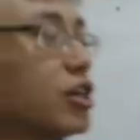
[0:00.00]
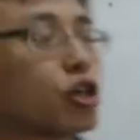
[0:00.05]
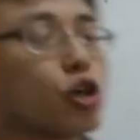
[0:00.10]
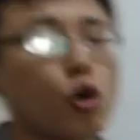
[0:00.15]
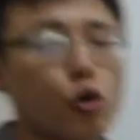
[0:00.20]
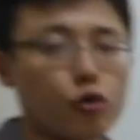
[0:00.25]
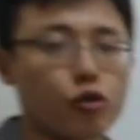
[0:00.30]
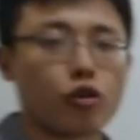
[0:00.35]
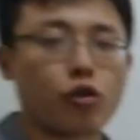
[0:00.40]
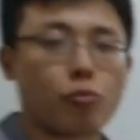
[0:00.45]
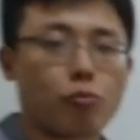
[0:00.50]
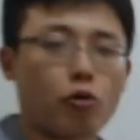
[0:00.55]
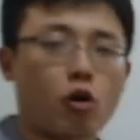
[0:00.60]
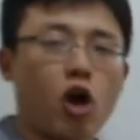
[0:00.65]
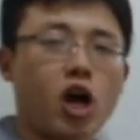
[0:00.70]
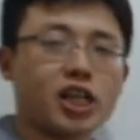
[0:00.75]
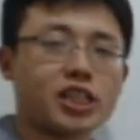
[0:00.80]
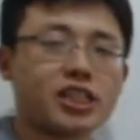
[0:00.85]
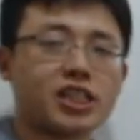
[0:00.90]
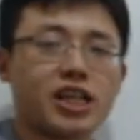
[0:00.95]
go through the
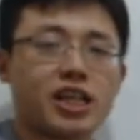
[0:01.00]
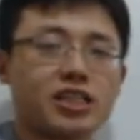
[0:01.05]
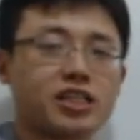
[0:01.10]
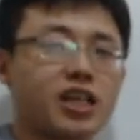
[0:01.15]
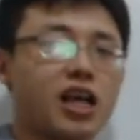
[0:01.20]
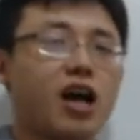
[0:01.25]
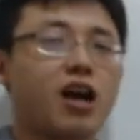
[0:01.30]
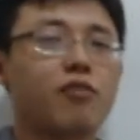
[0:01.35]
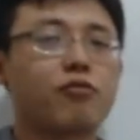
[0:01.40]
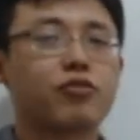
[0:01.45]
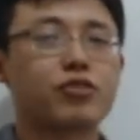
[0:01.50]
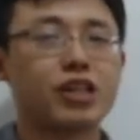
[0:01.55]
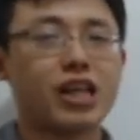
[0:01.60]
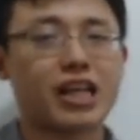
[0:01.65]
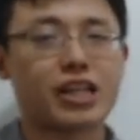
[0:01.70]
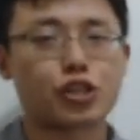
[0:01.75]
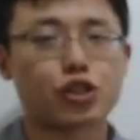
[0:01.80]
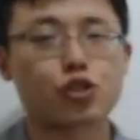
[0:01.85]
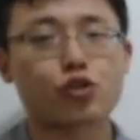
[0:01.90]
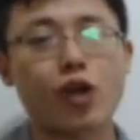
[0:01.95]
process of
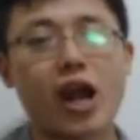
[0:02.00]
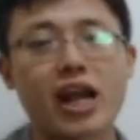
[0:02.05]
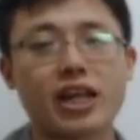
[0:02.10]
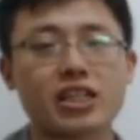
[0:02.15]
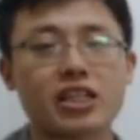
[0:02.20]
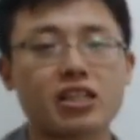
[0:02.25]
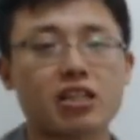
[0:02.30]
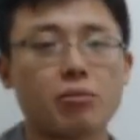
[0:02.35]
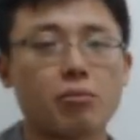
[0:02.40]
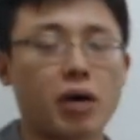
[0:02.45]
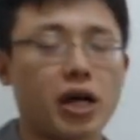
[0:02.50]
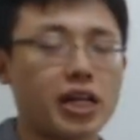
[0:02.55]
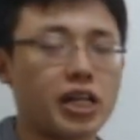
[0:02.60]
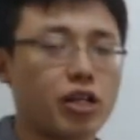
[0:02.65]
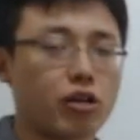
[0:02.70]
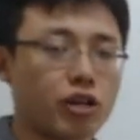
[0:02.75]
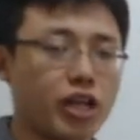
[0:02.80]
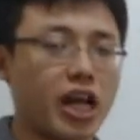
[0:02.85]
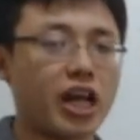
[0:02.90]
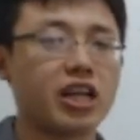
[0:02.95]
extracting the money
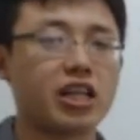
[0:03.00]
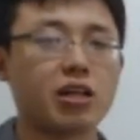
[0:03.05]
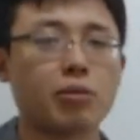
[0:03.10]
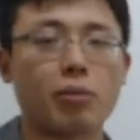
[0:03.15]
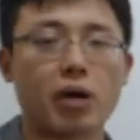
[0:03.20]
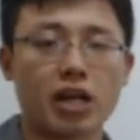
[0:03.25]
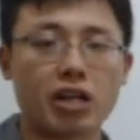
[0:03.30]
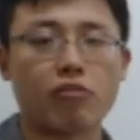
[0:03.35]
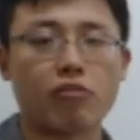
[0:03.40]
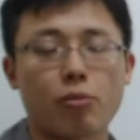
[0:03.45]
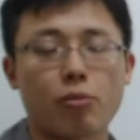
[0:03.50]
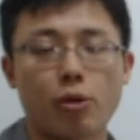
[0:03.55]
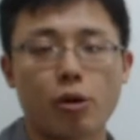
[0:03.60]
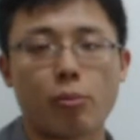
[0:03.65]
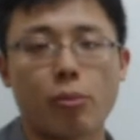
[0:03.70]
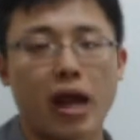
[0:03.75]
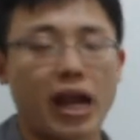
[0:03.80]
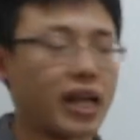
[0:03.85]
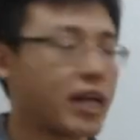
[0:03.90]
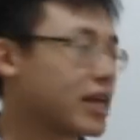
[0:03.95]
or getting the money your
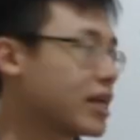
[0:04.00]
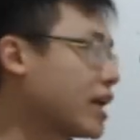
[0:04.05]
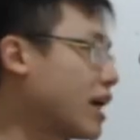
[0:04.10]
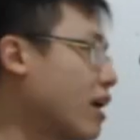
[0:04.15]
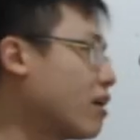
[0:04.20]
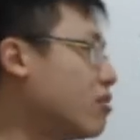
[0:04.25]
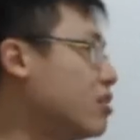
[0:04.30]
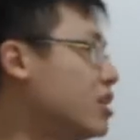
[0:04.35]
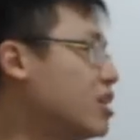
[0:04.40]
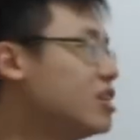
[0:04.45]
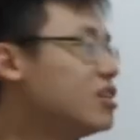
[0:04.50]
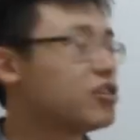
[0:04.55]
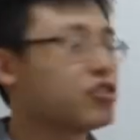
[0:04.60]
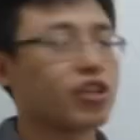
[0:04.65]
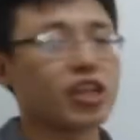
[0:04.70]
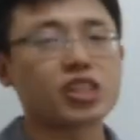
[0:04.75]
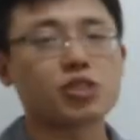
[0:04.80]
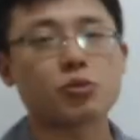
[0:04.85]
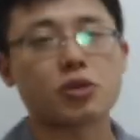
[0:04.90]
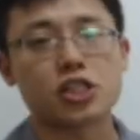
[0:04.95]
bank account. So
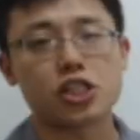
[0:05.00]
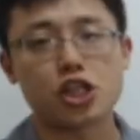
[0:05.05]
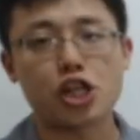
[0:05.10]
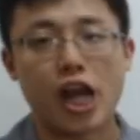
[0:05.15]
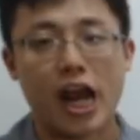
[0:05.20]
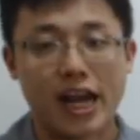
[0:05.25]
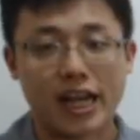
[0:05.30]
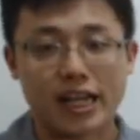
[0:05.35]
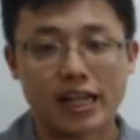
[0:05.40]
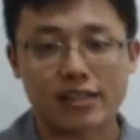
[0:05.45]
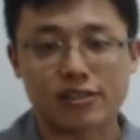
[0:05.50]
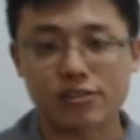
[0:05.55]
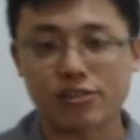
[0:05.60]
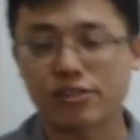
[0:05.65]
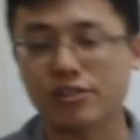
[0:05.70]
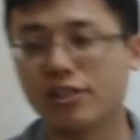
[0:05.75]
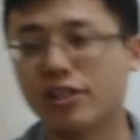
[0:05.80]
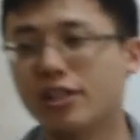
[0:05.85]
that's what a check is.